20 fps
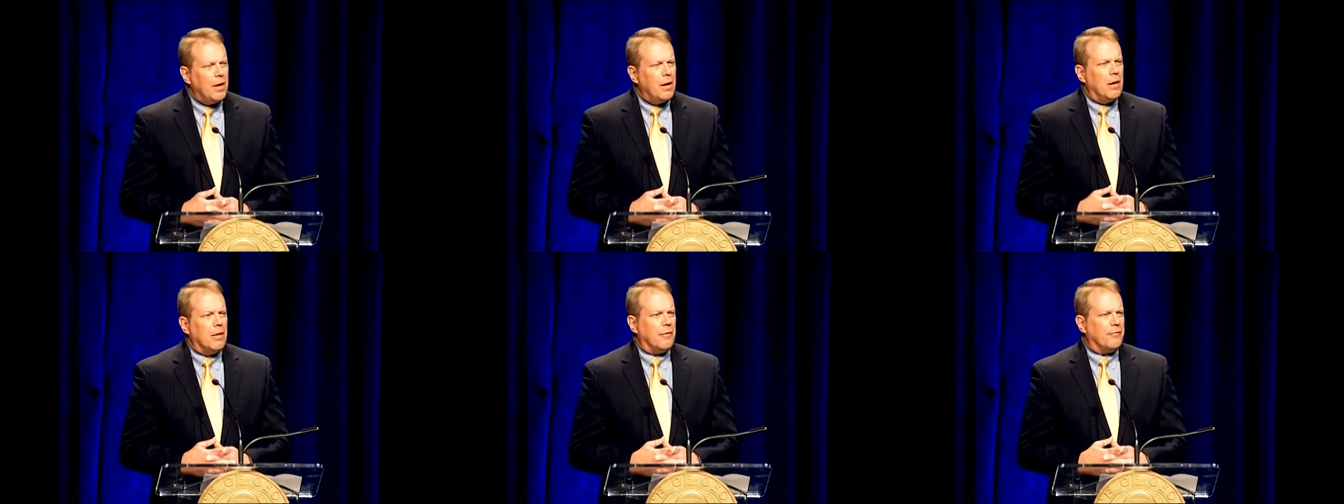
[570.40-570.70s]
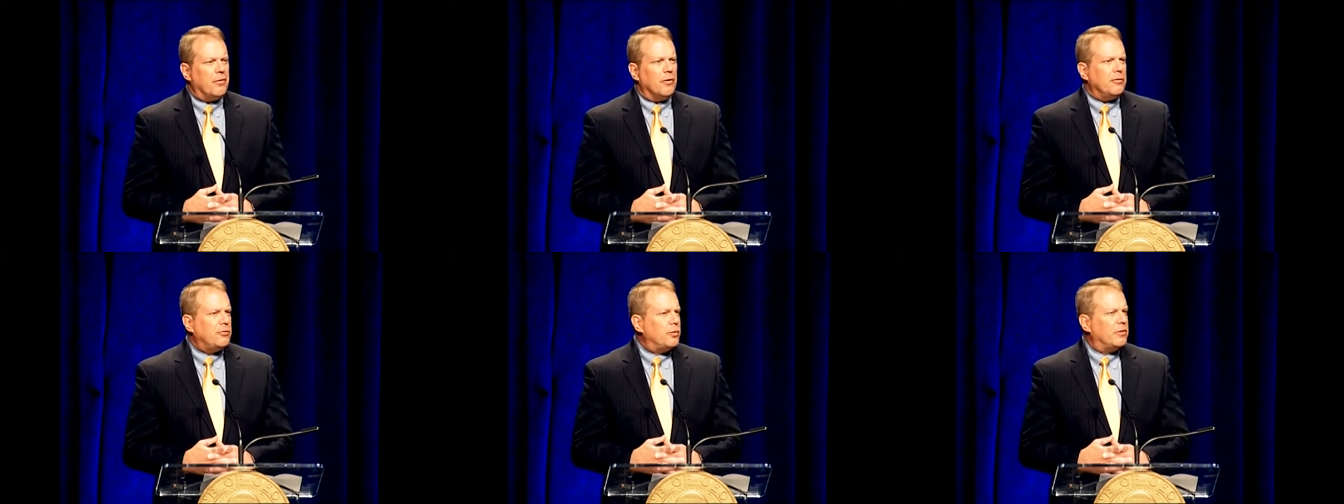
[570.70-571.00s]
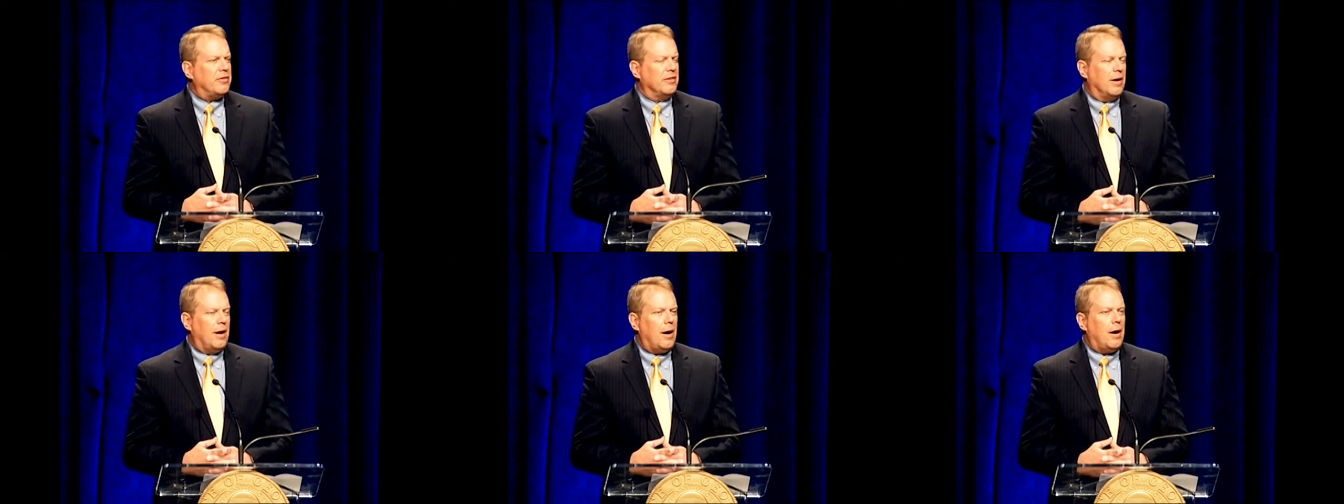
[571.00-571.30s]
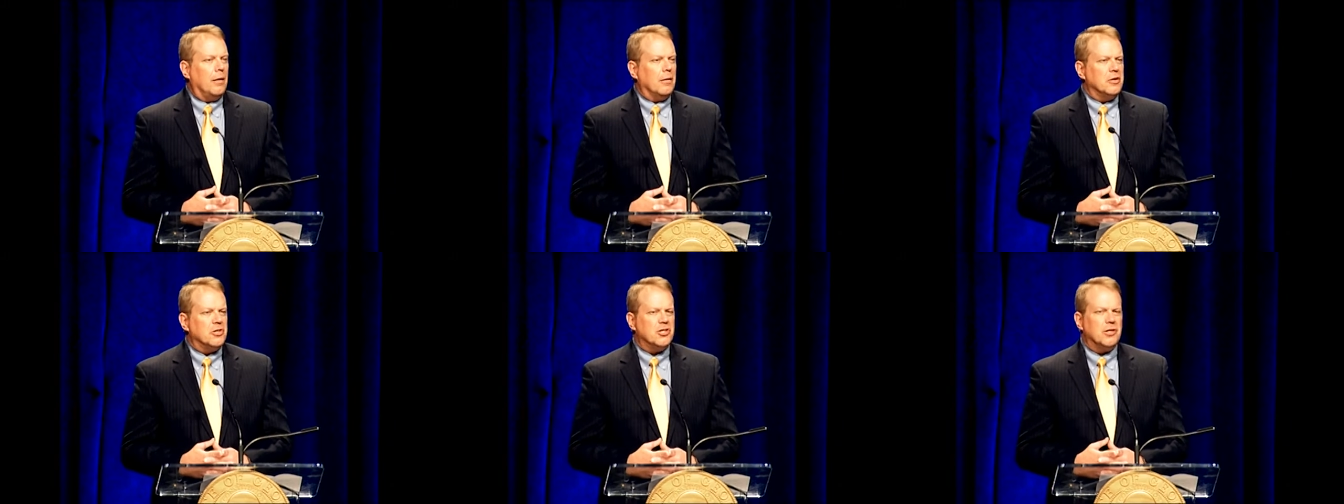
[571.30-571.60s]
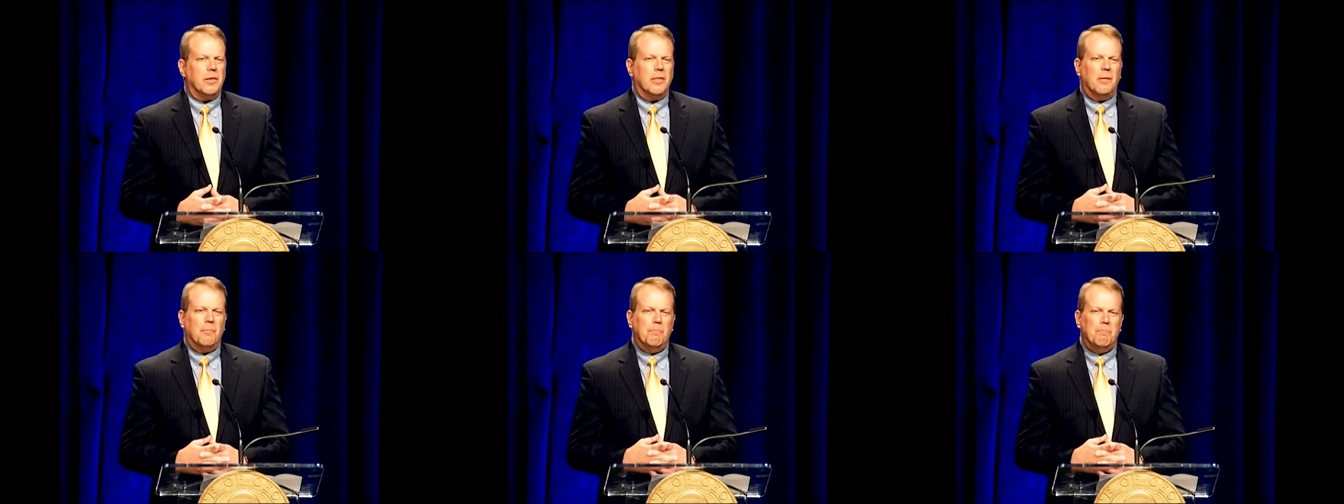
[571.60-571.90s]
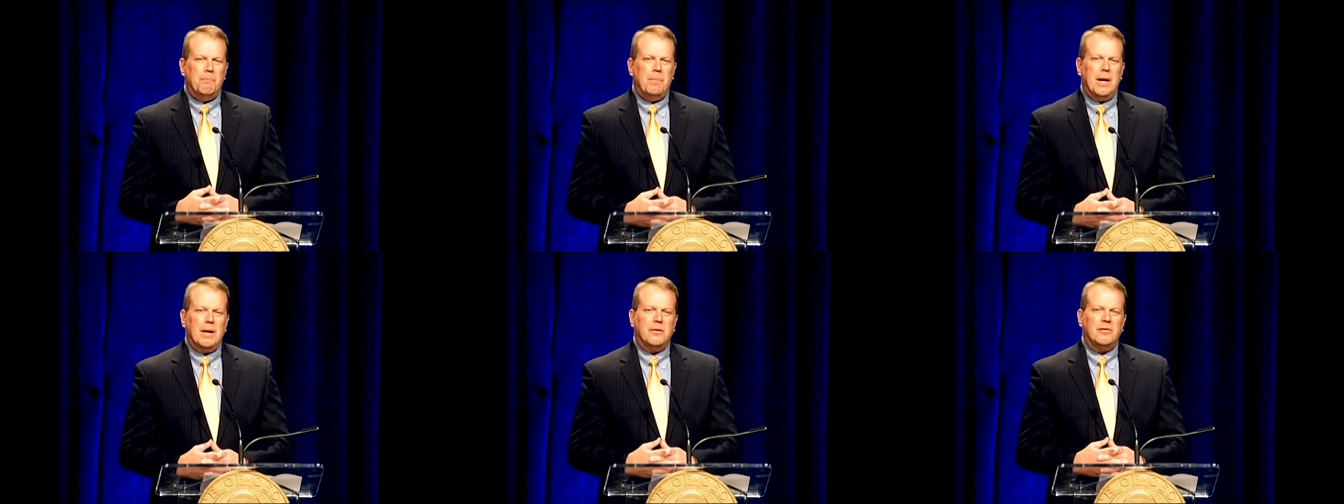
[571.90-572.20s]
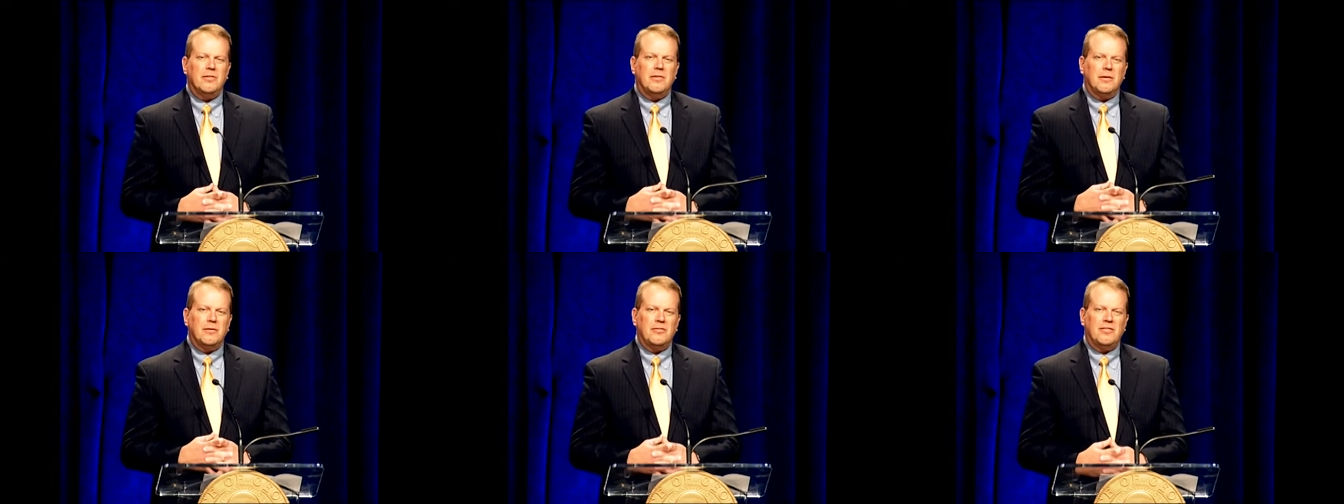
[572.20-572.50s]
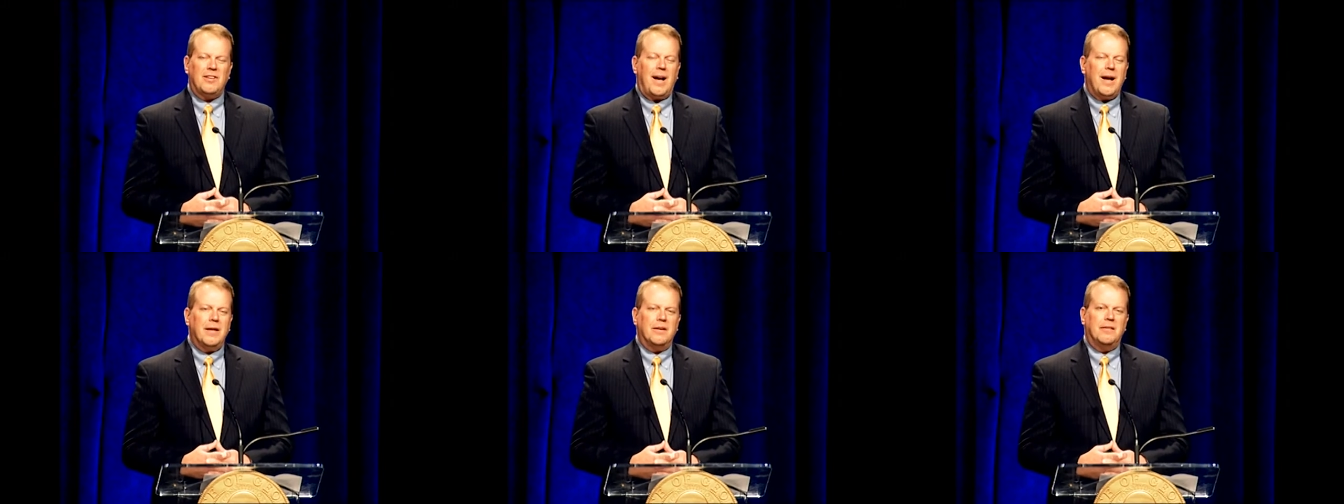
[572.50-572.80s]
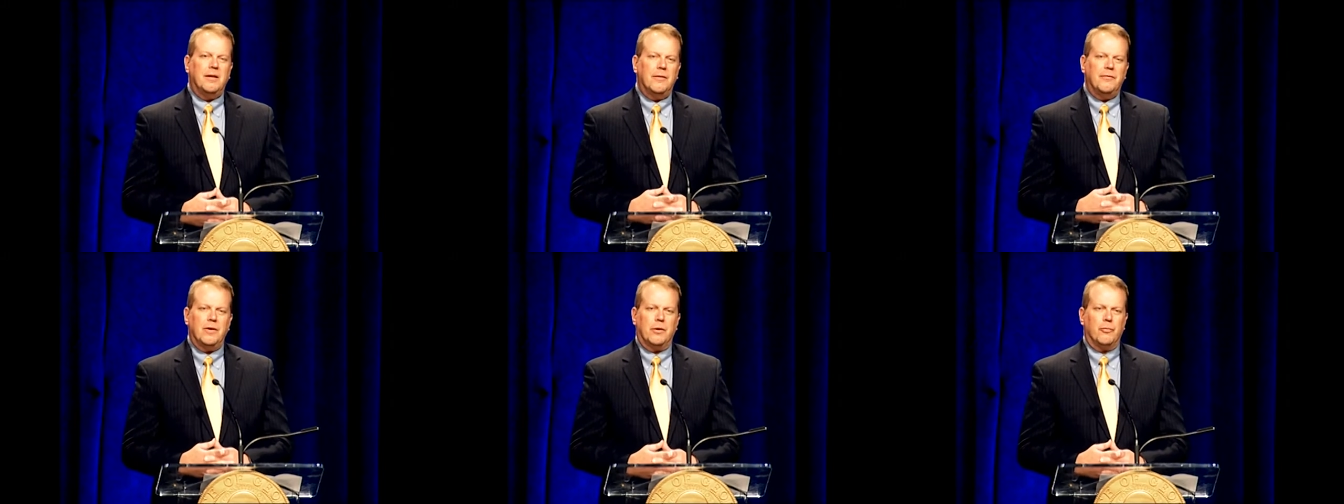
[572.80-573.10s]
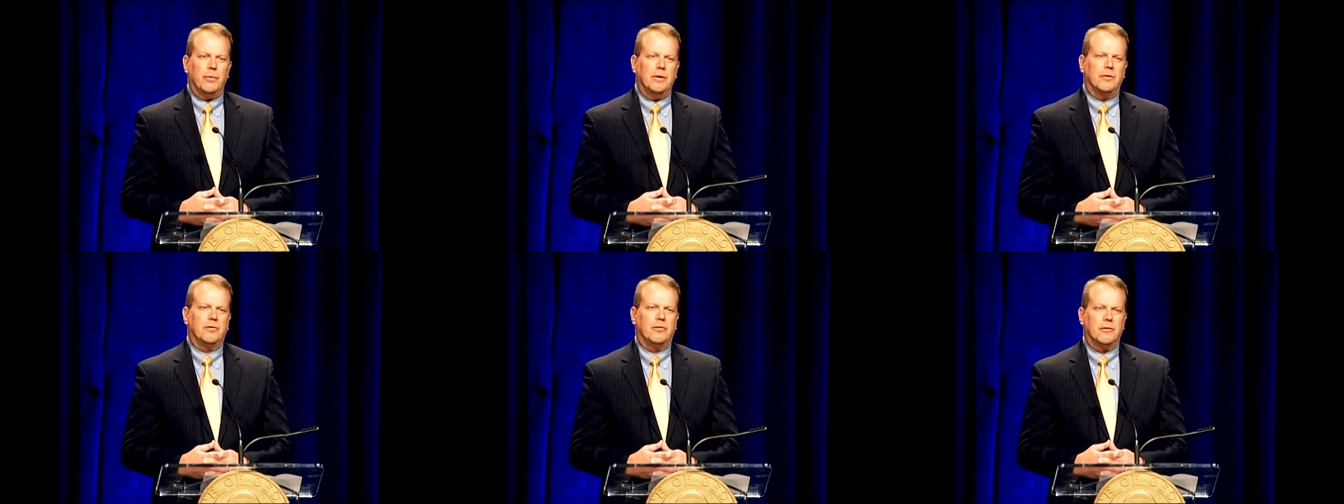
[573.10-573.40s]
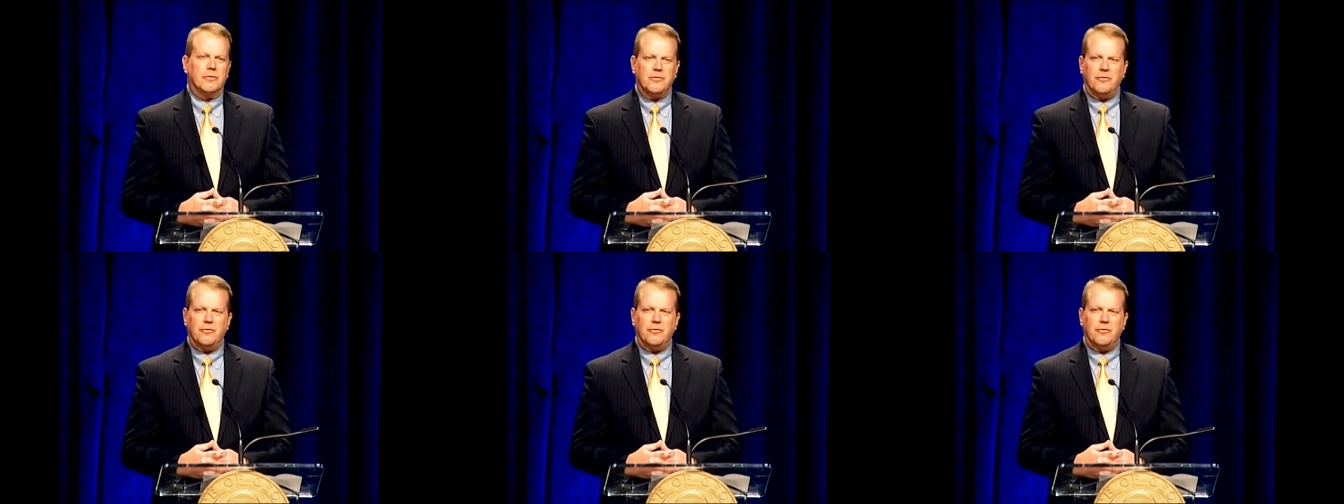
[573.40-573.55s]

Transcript: The first was a knowledge that the best scientific research